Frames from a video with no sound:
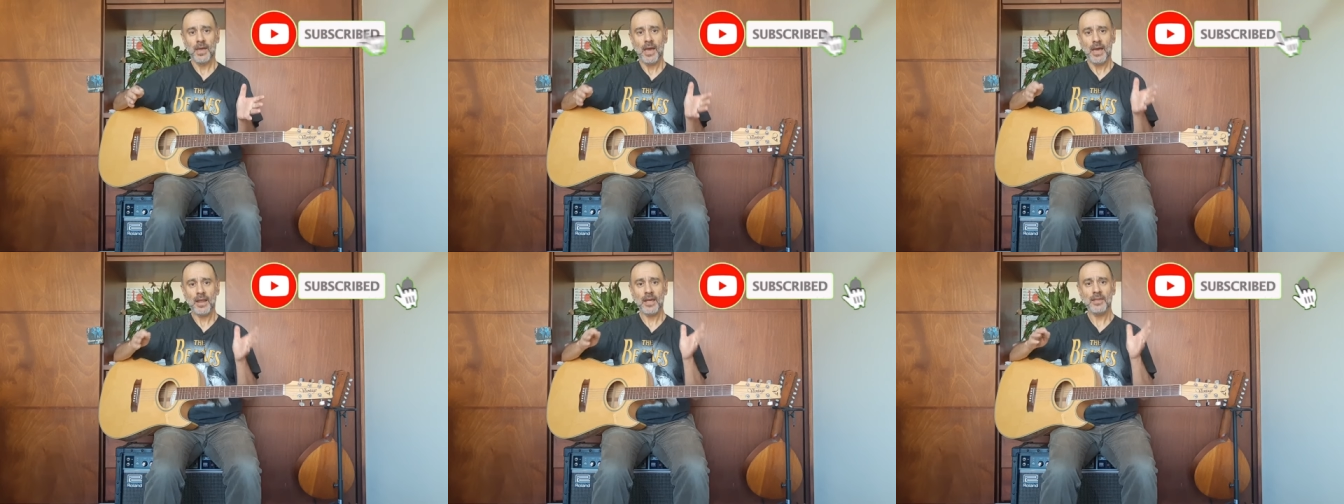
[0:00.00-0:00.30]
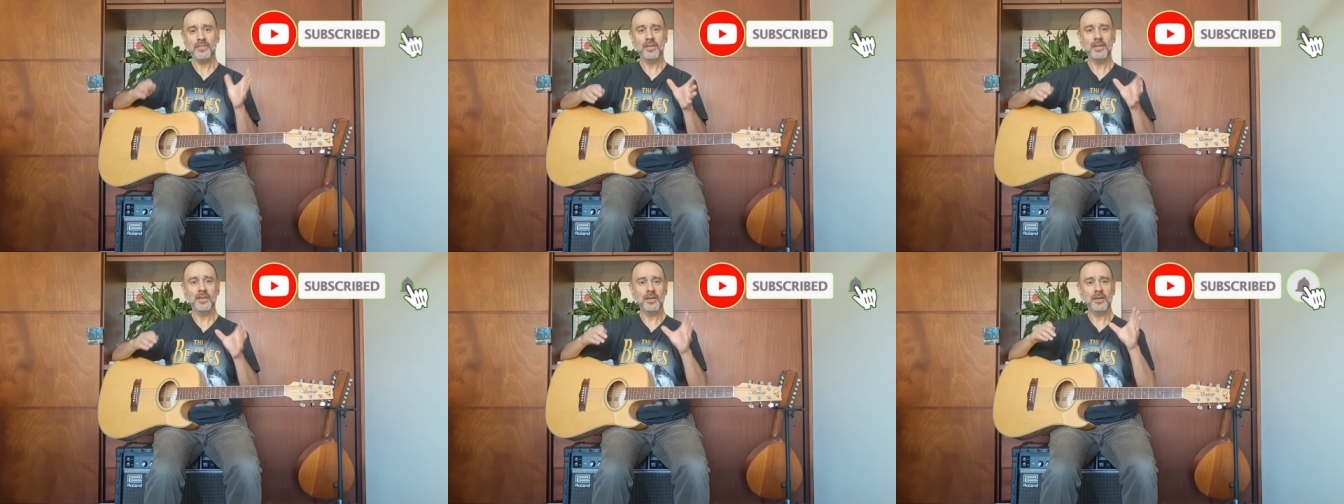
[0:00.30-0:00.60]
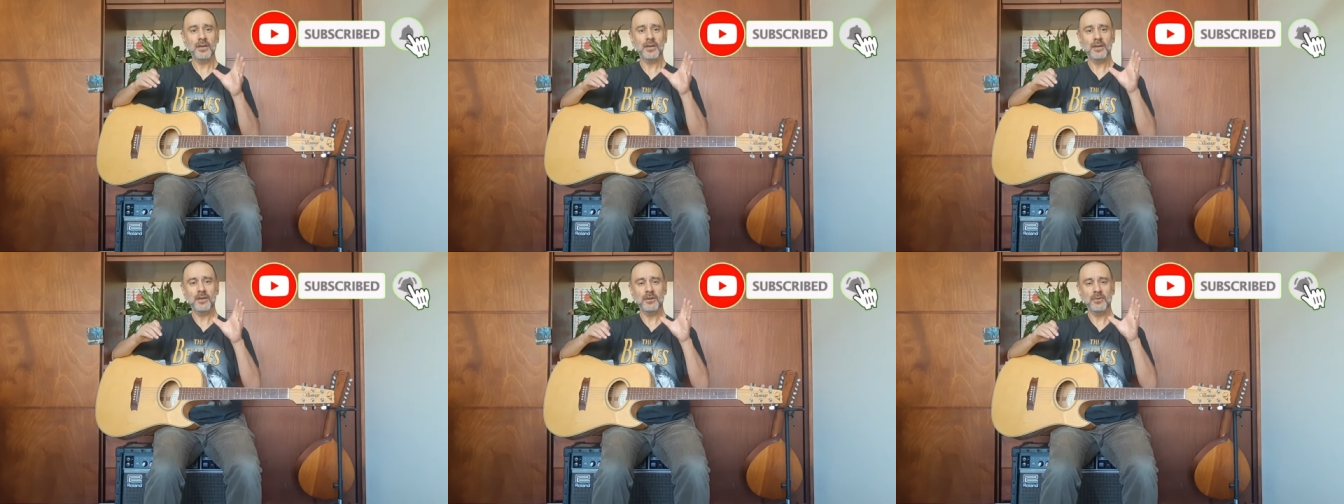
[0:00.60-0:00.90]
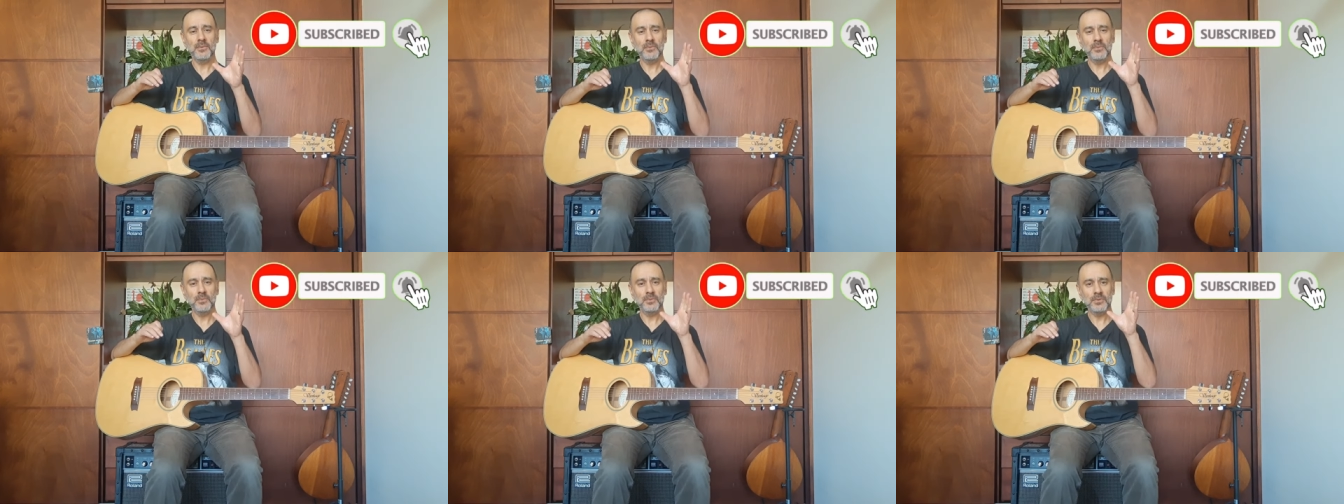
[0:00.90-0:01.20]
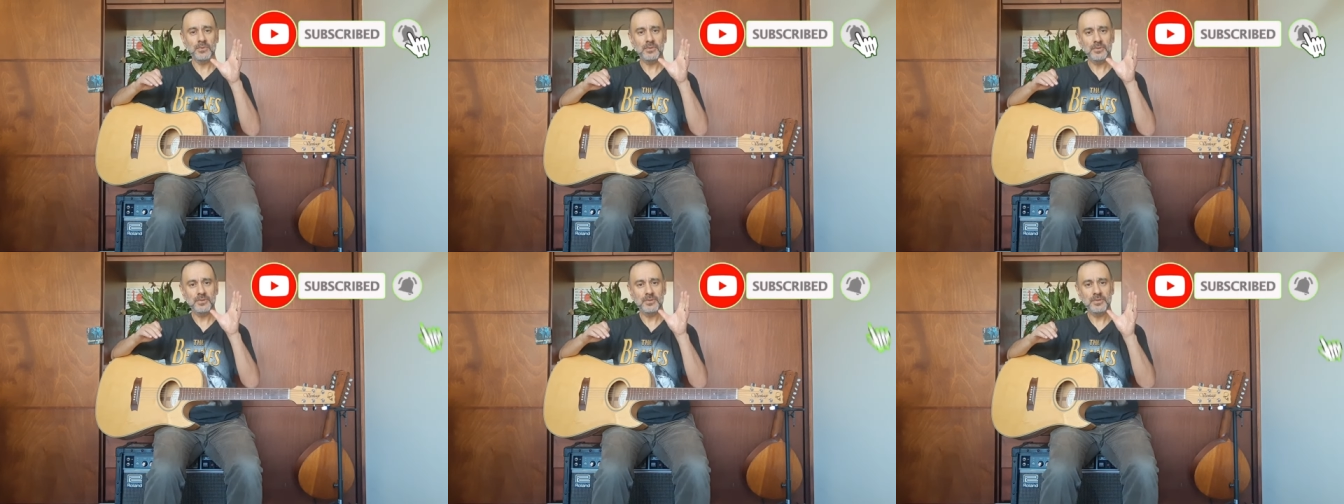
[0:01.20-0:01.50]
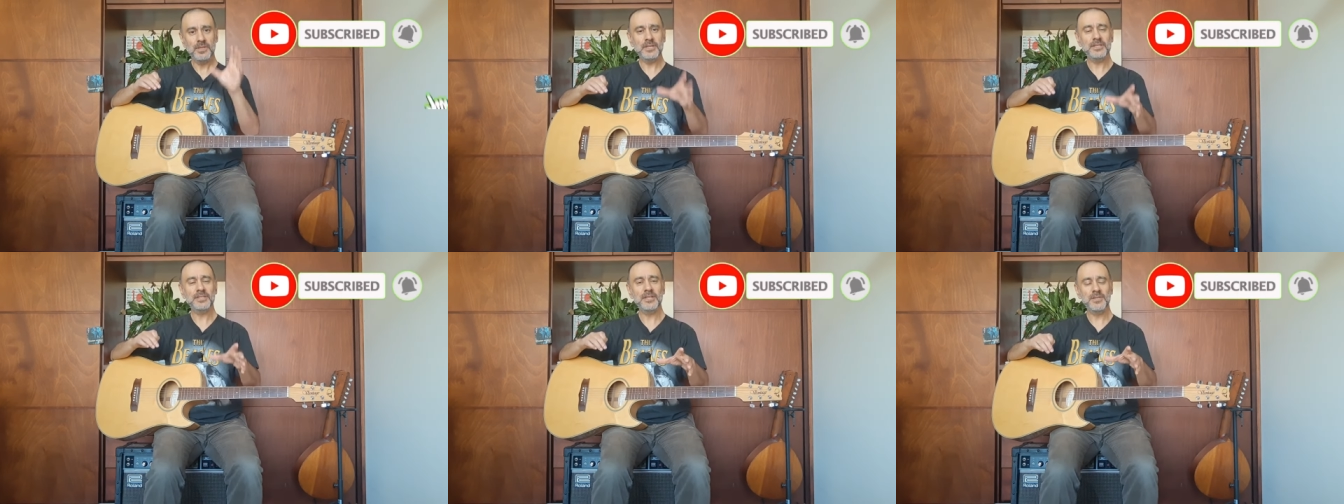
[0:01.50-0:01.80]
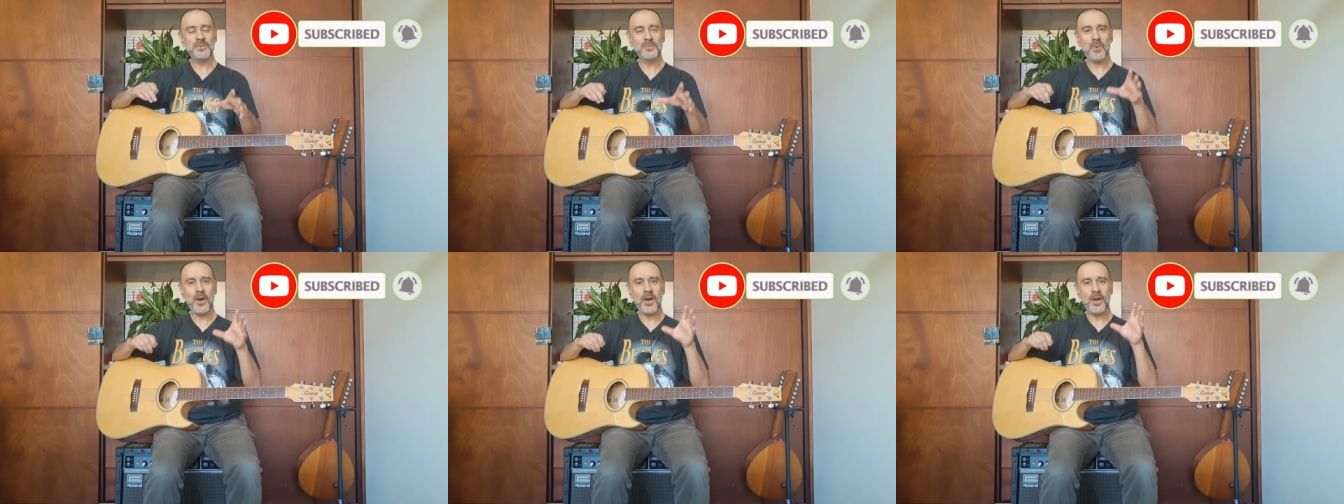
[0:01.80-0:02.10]
And I think this
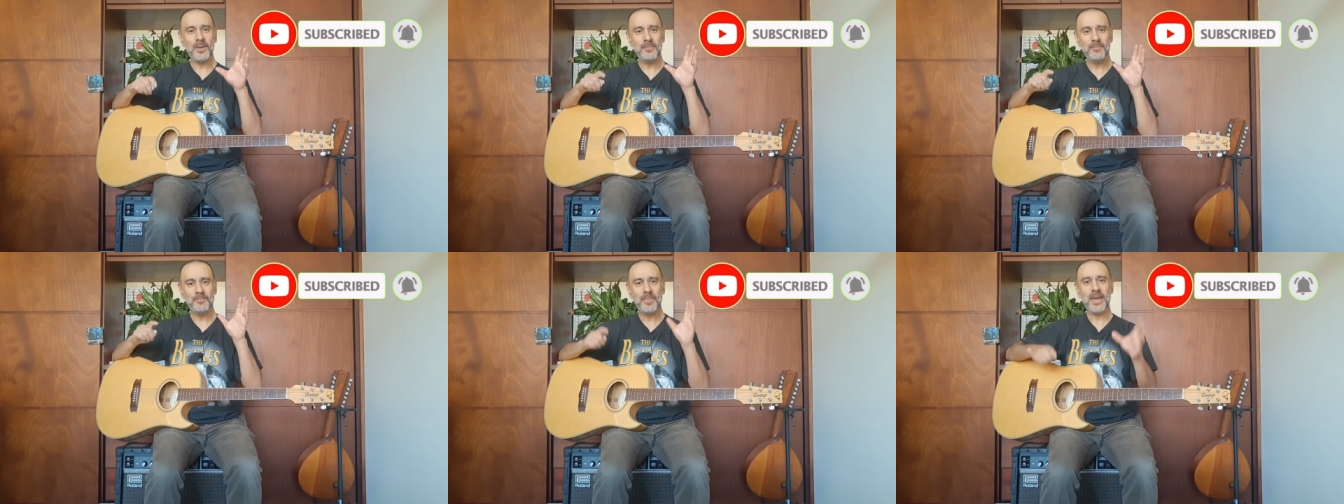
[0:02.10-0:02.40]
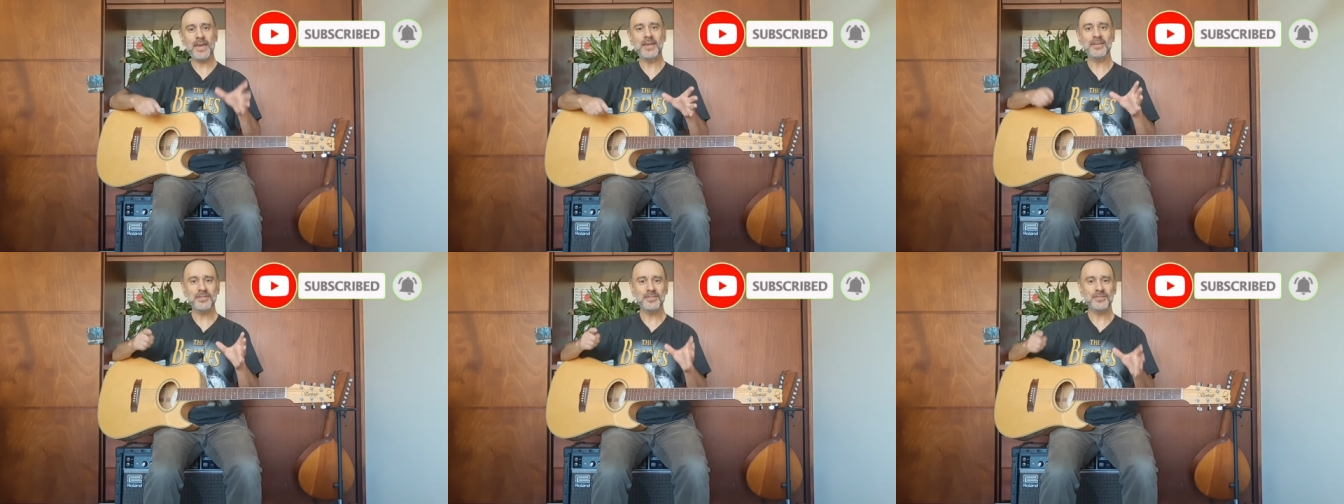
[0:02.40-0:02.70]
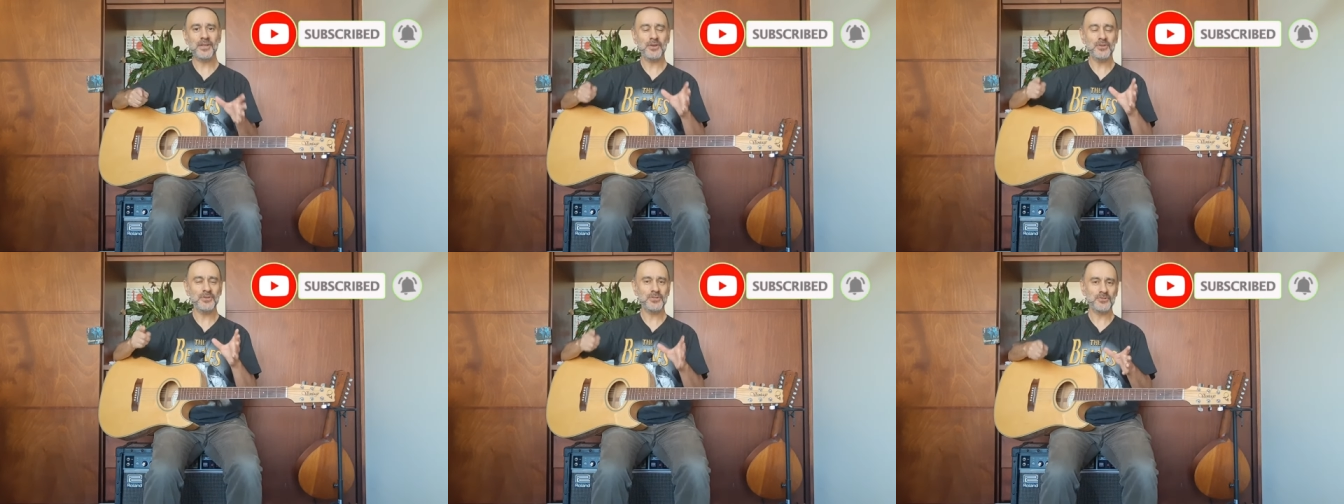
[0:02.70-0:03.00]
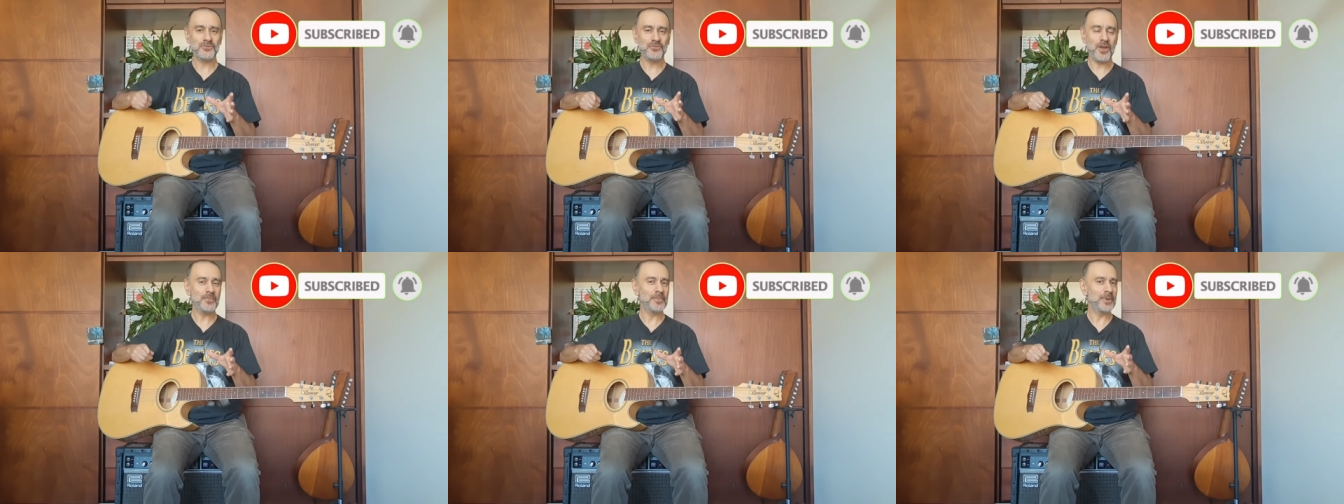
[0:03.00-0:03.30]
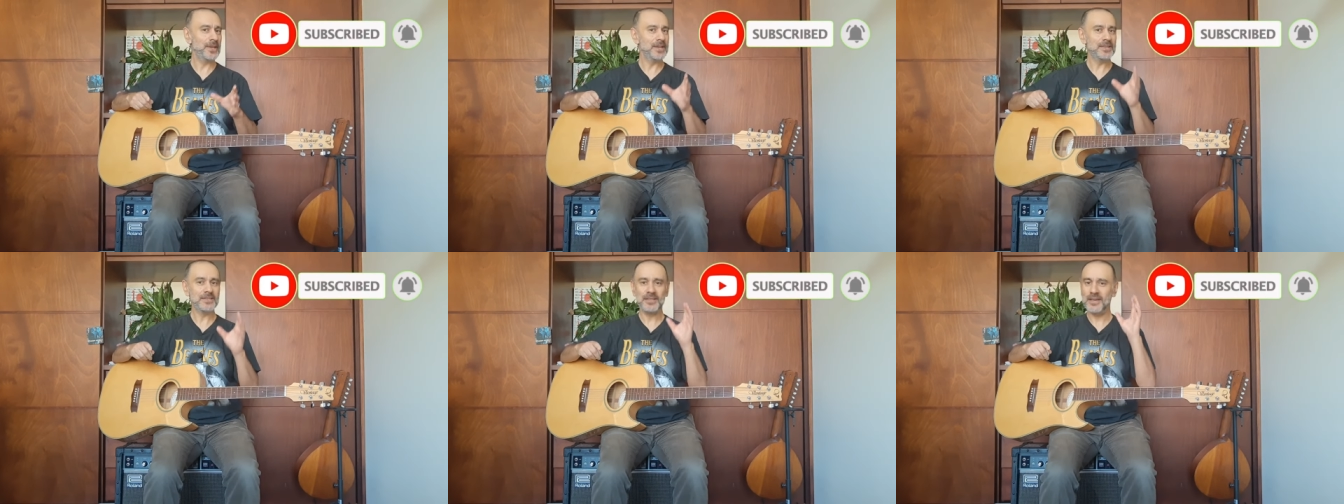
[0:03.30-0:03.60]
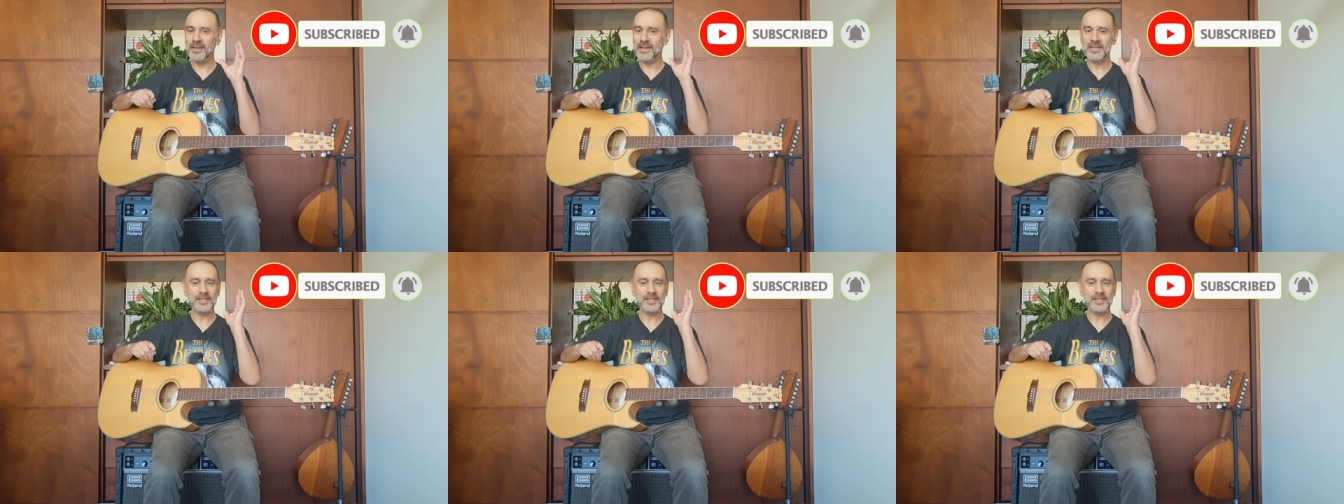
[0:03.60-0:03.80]
is why bass note strumming is a,